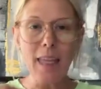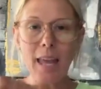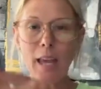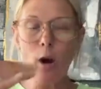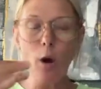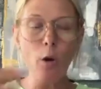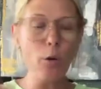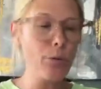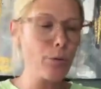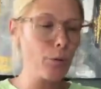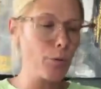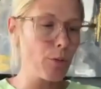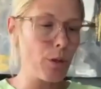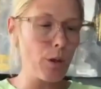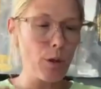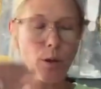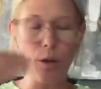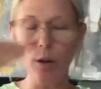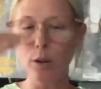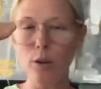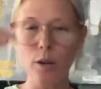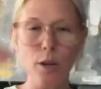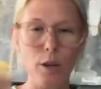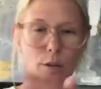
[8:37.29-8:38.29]
They go through
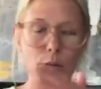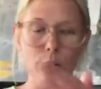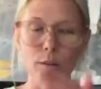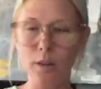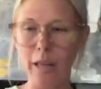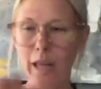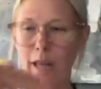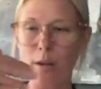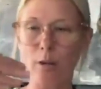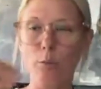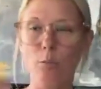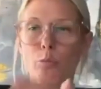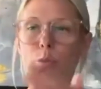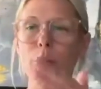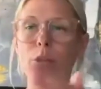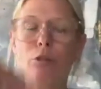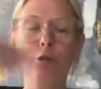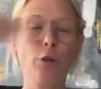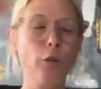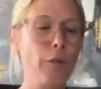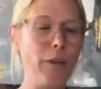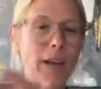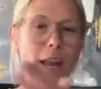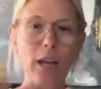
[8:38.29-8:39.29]
this like
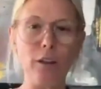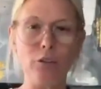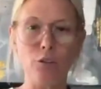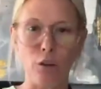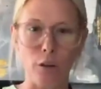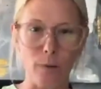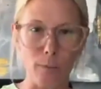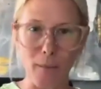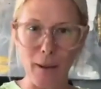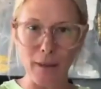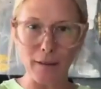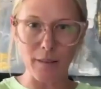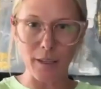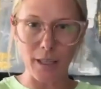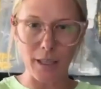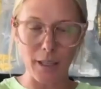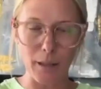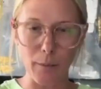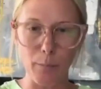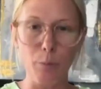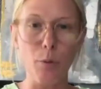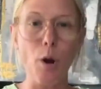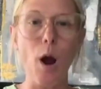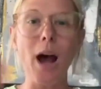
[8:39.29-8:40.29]
rejuvenation
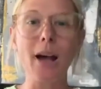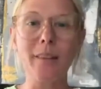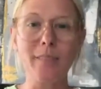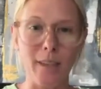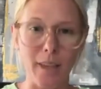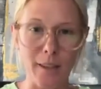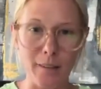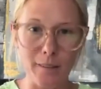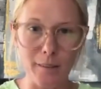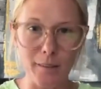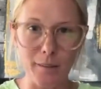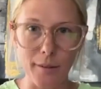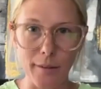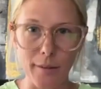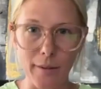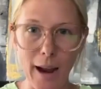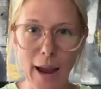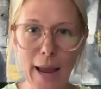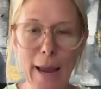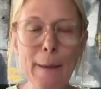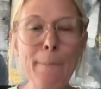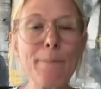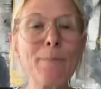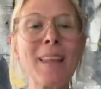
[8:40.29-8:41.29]
basically process, all
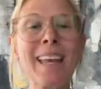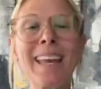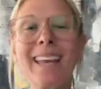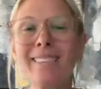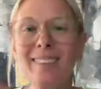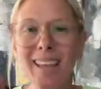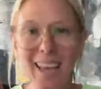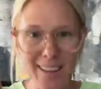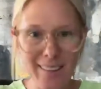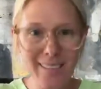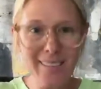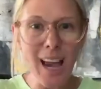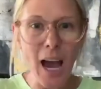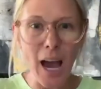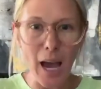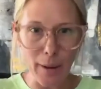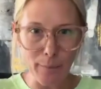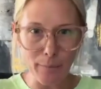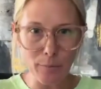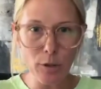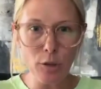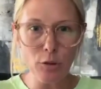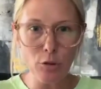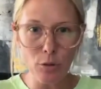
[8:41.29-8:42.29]
right? It takes
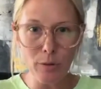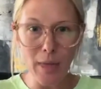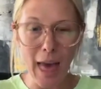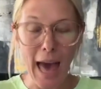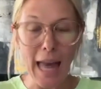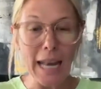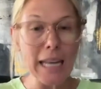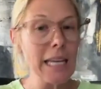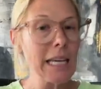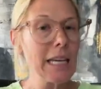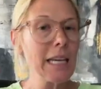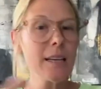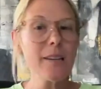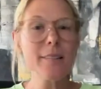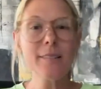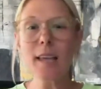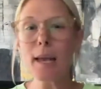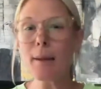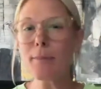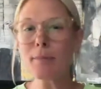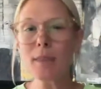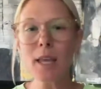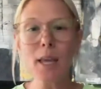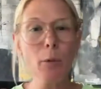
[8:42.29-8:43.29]
time to do that.
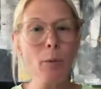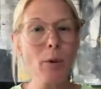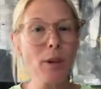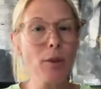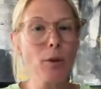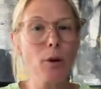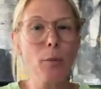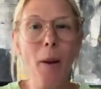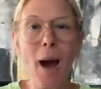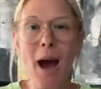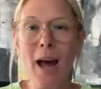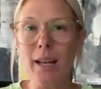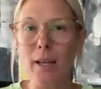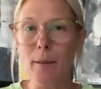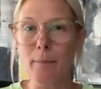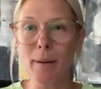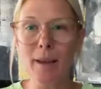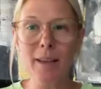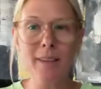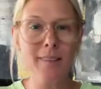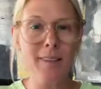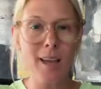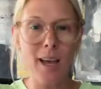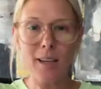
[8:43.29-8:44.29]
Same thing with your body.
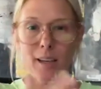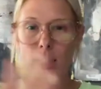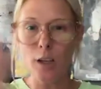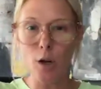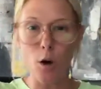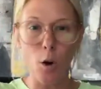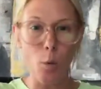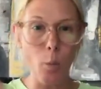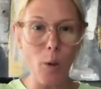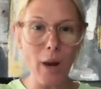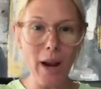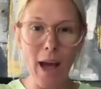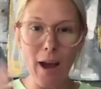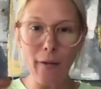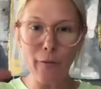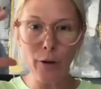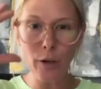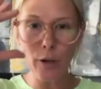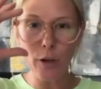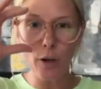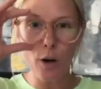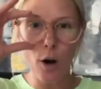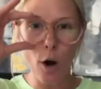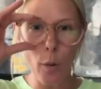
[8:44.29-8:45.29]
Based on,
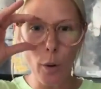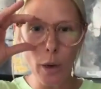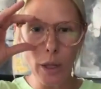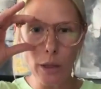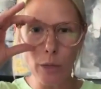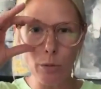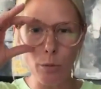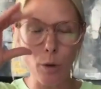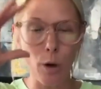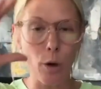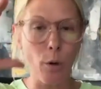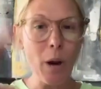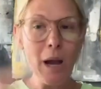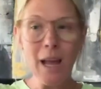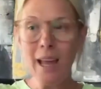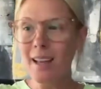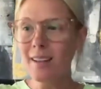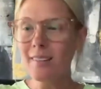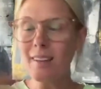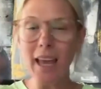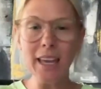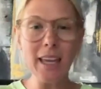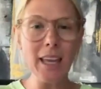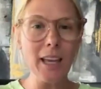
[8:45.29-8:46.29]
whatever you're going through,
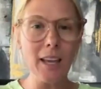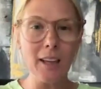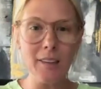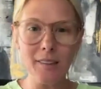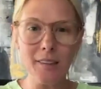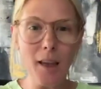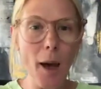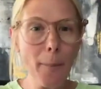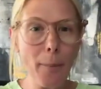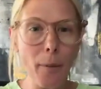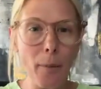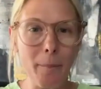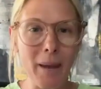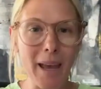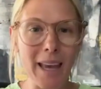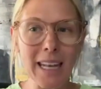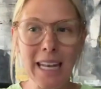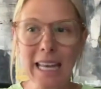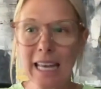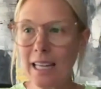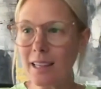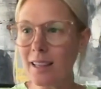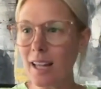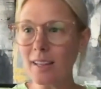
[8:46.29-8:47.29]
taking a
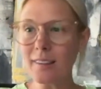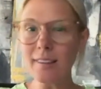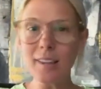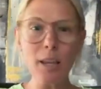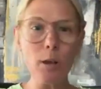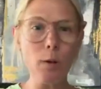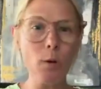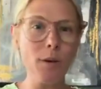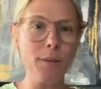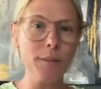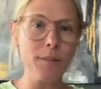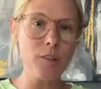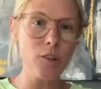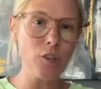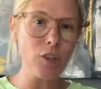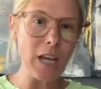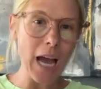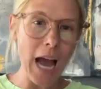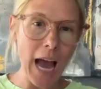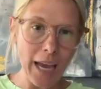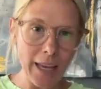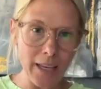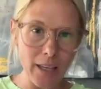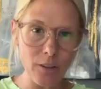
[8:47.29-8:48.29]
supplement, let's say you have a
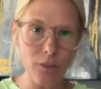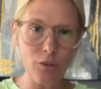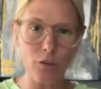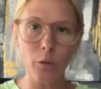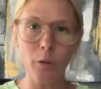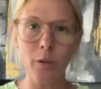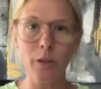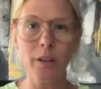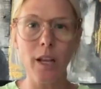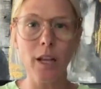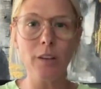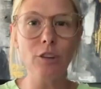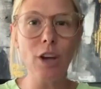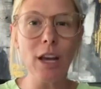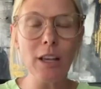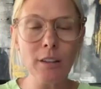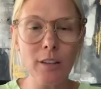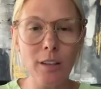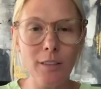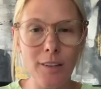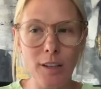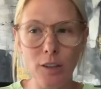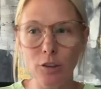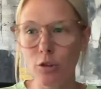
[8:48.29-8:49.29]
GI issue or
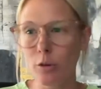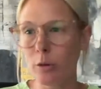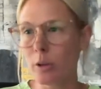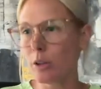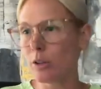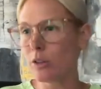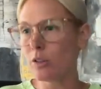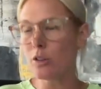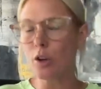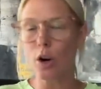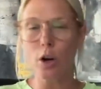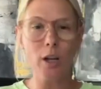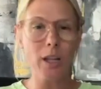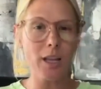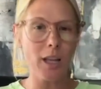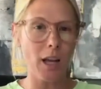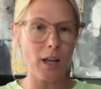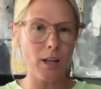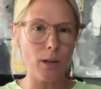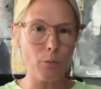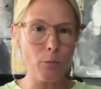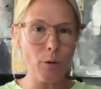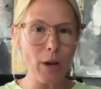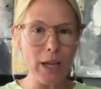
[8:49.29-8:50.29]
digestive issue and you're
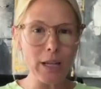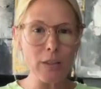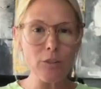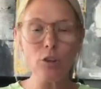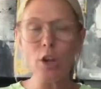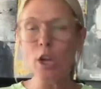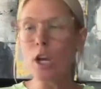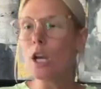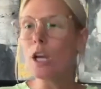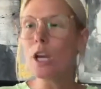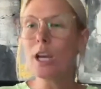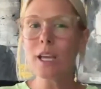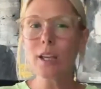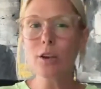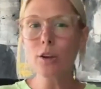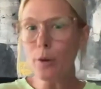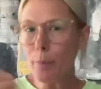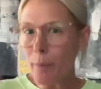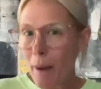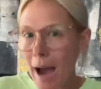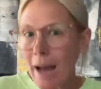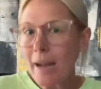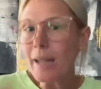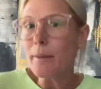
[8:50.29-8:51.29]
starting on Enrich,
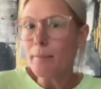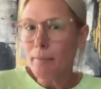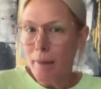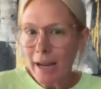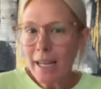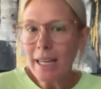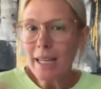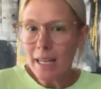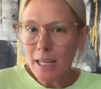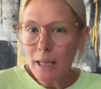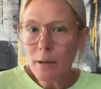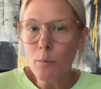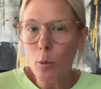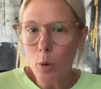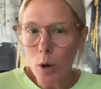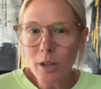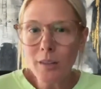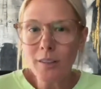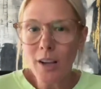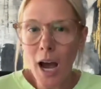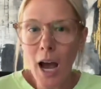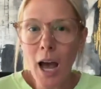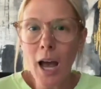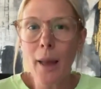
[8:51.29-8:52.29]
your body might need
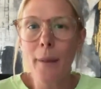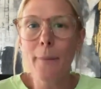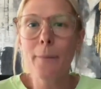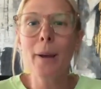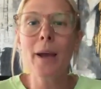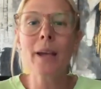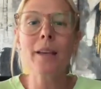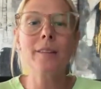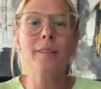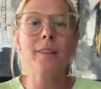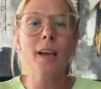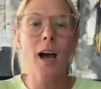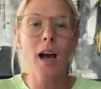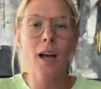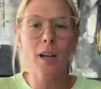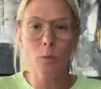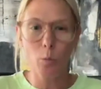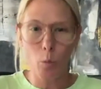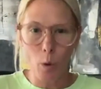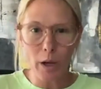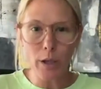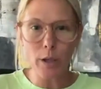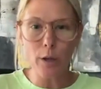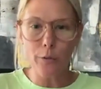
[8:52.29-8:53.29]
more time based
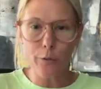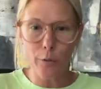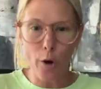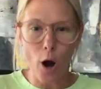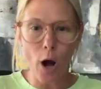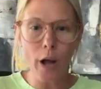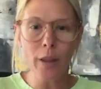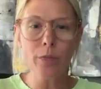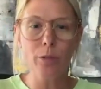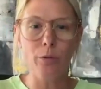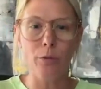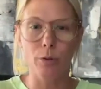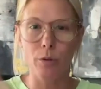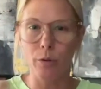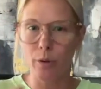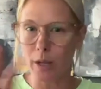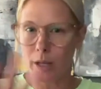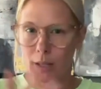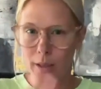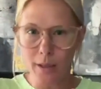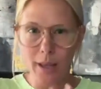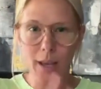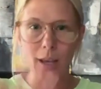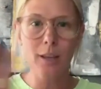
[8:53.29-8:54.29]
on what you've gone
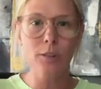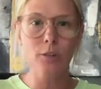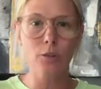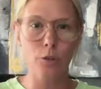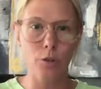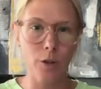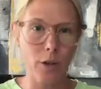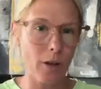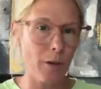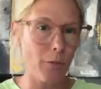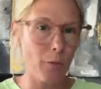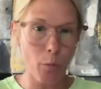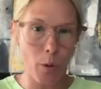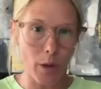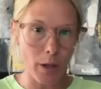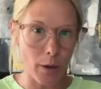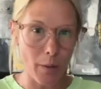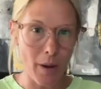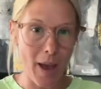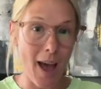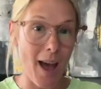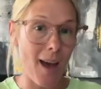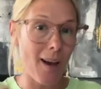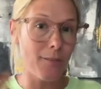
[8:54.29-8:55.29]
through and the history of
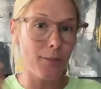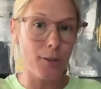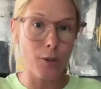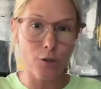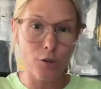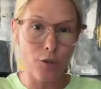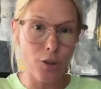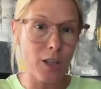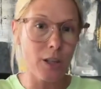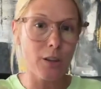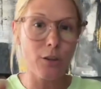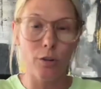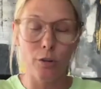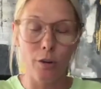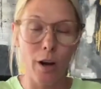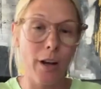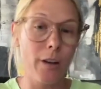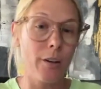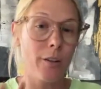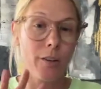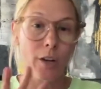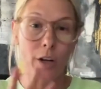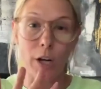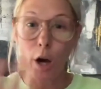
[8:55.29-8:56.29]
what you have, your genes,
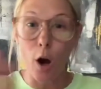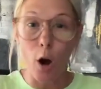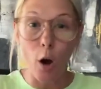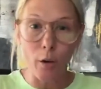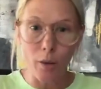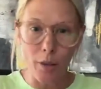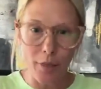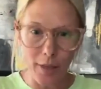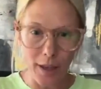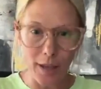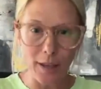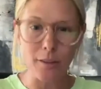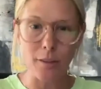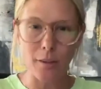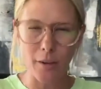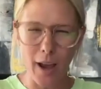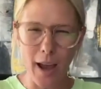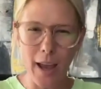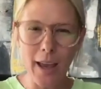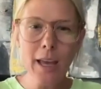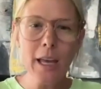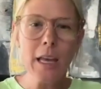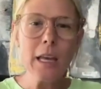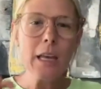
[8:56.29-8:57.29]
hereditary, all the things,
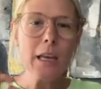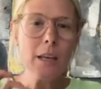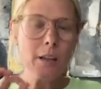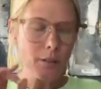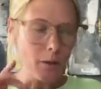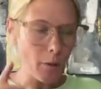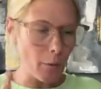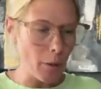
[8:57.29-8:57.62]
okay?